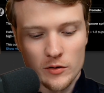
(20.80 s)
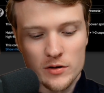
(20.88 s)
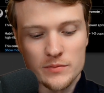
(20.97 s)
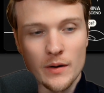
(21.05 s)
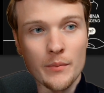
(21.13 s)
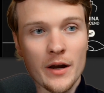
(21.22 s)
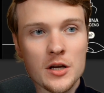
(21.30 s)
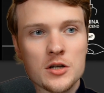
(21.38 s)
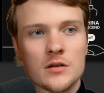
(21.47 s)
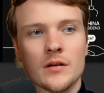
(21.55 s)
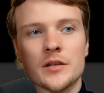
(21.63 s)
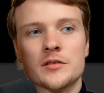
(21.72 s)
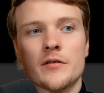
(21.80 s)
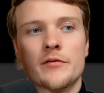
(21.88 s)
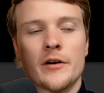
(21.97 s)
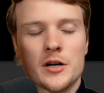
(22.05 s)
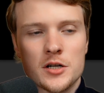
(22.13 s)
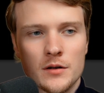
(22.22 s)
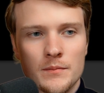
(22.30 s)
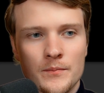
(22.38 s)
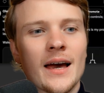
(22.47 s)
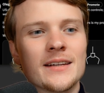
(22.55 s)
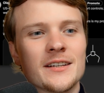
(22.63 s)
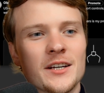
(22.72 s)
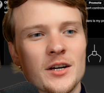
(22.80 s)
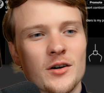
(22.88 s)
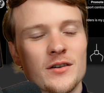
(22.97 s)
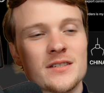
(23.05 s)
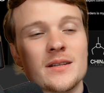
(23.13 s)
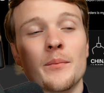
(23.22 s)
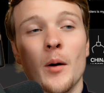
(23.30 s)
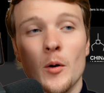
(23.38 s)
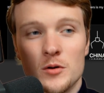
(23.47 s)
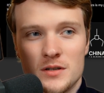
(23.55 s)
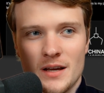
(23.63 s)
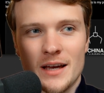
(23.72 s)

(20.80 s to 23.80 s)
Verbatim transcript: Here's my page, let's refresh it, and here is the post.